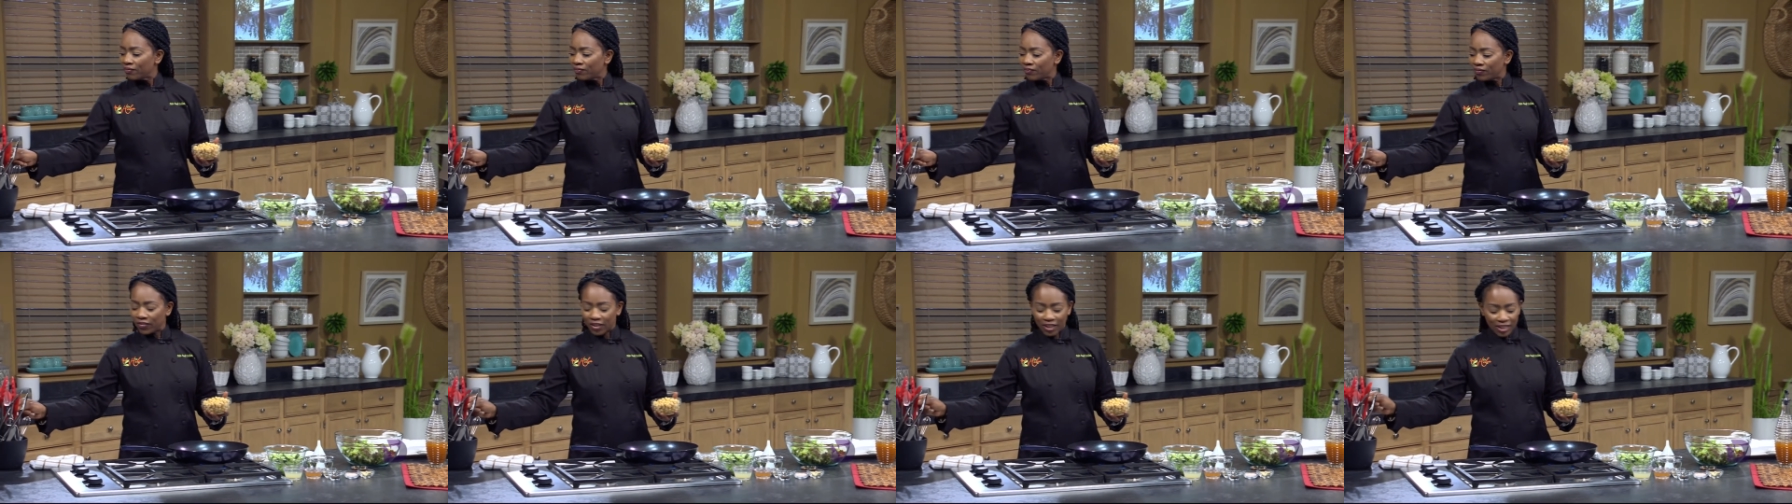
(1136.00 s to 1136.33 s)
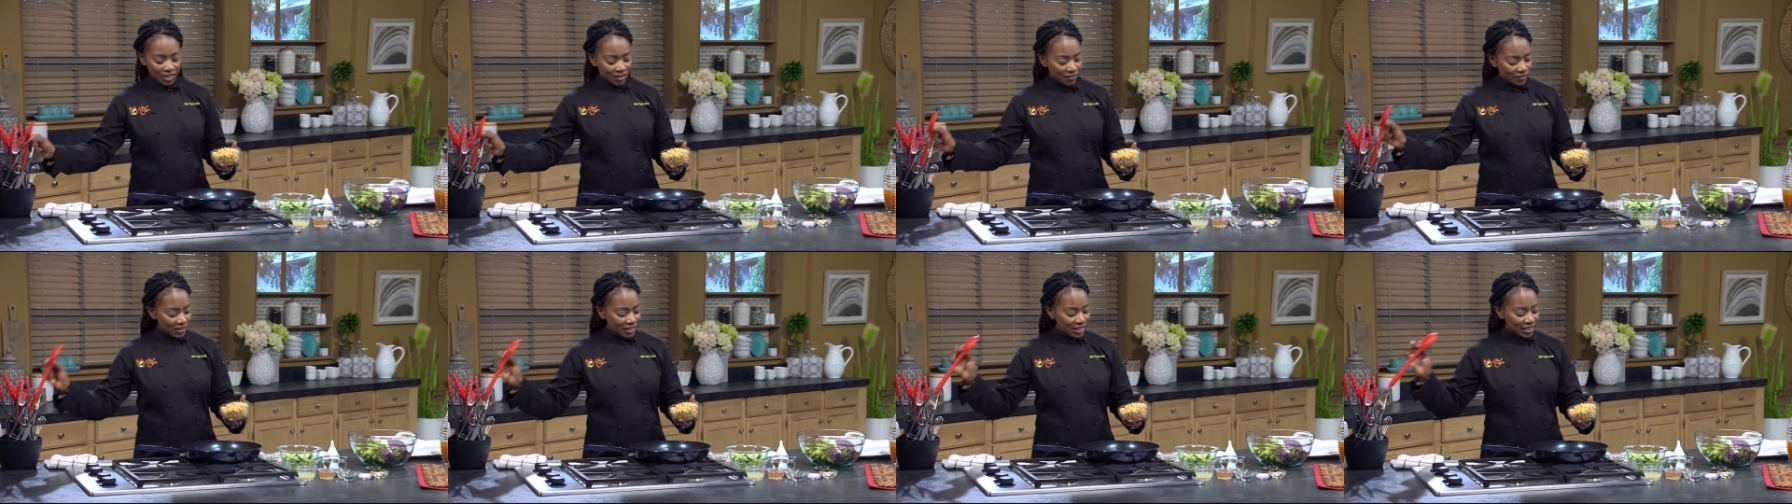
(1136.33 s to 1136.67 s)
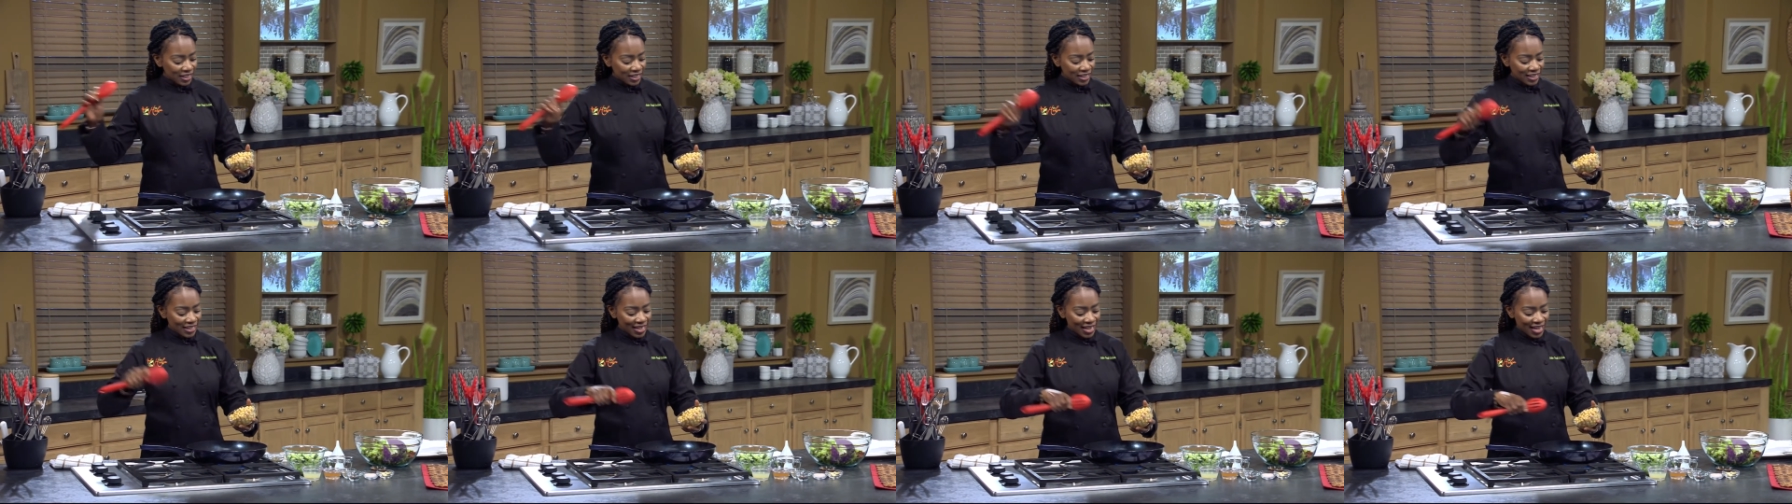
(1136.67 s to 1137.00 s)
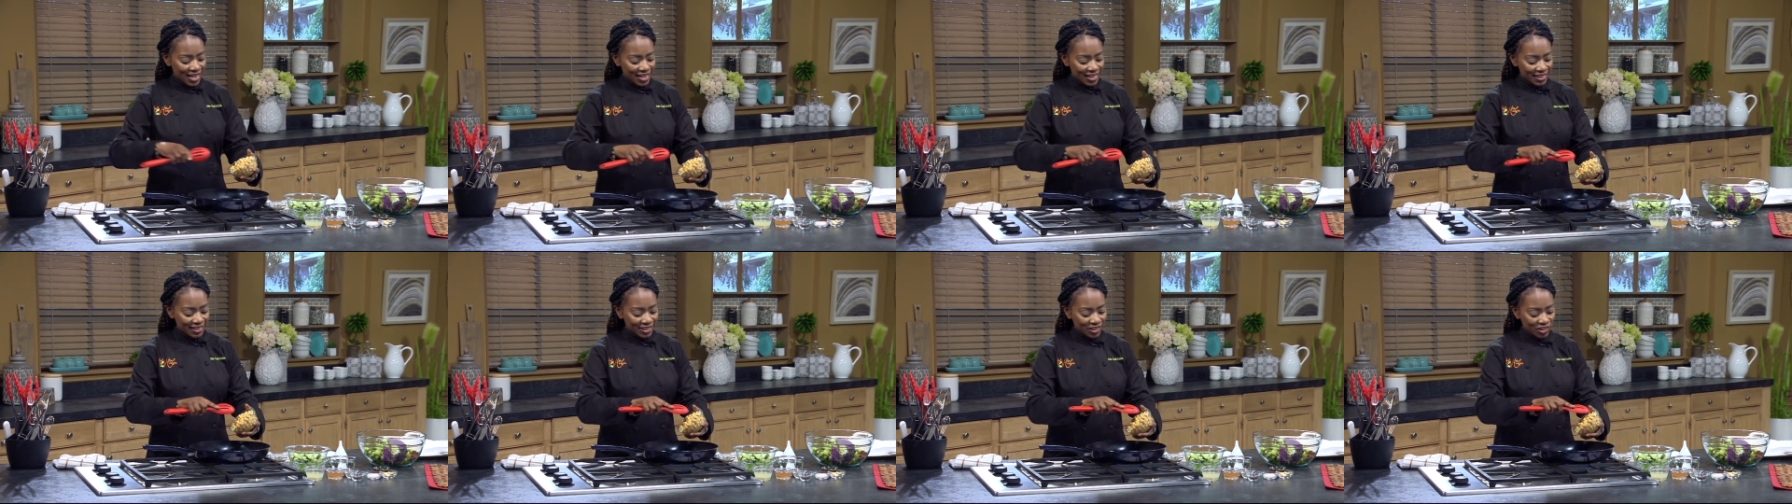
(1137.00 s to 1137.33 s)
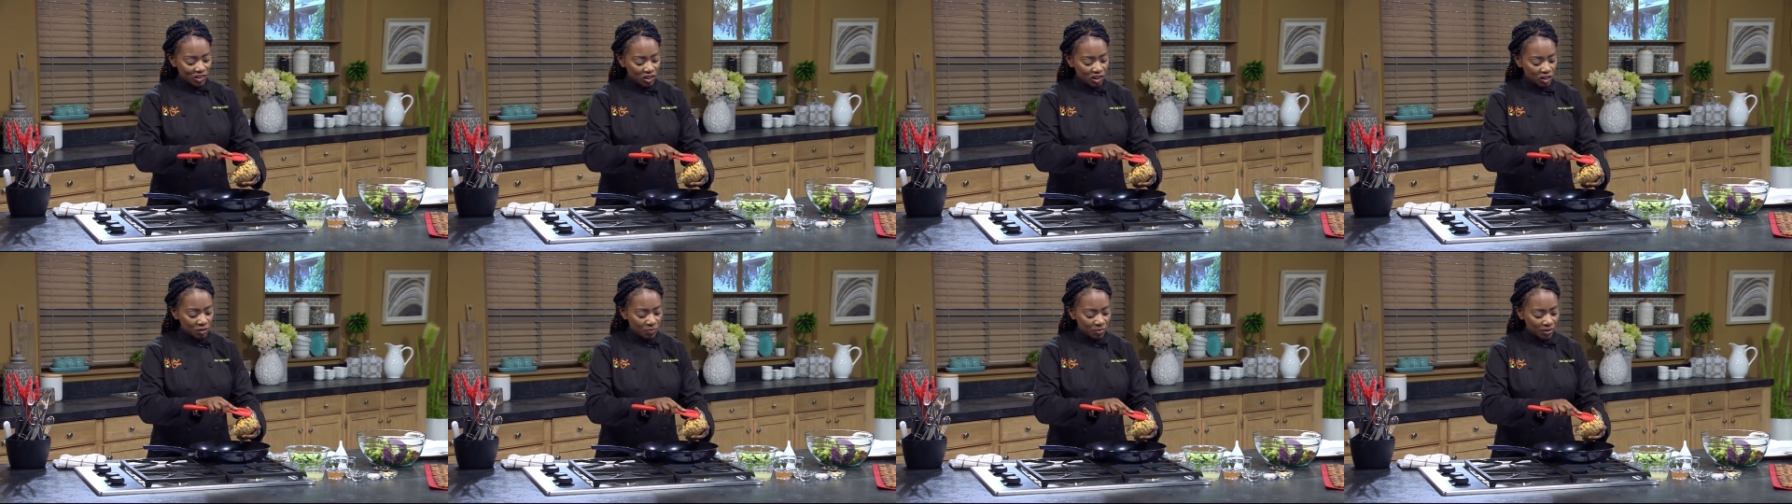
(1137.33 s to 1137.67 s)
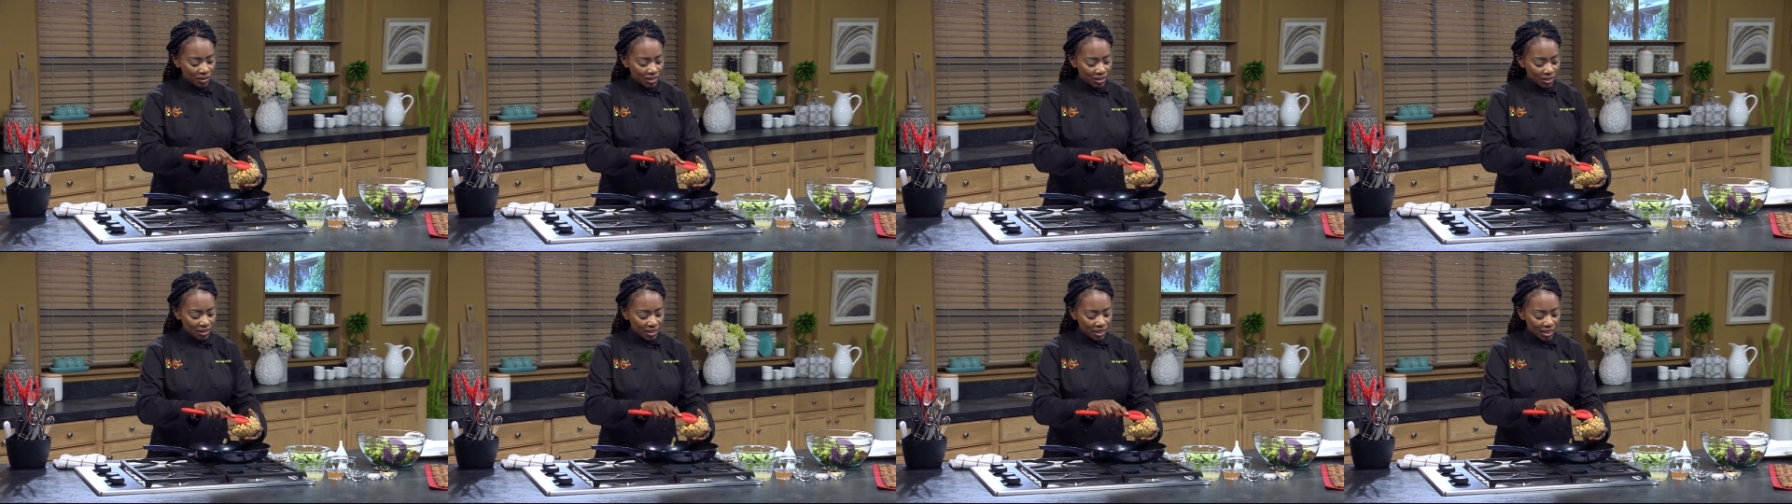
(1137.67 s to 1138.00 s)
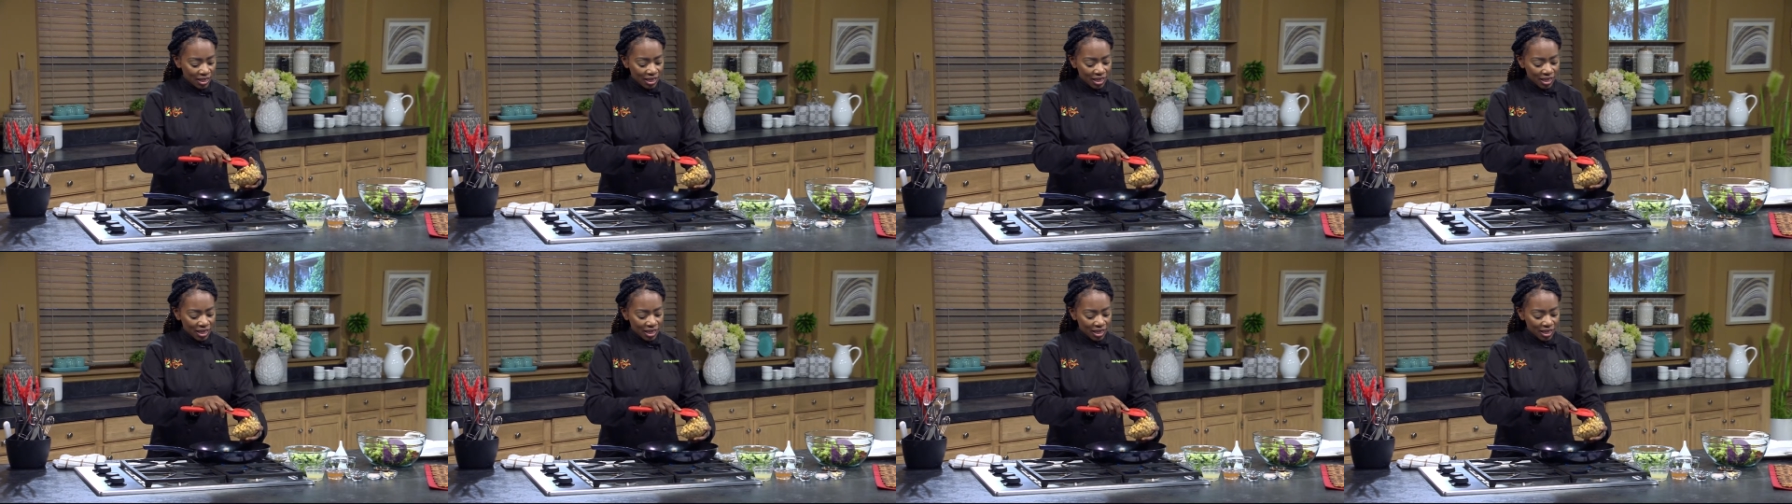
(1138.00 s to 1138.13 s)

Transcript: Very nice chickpeas.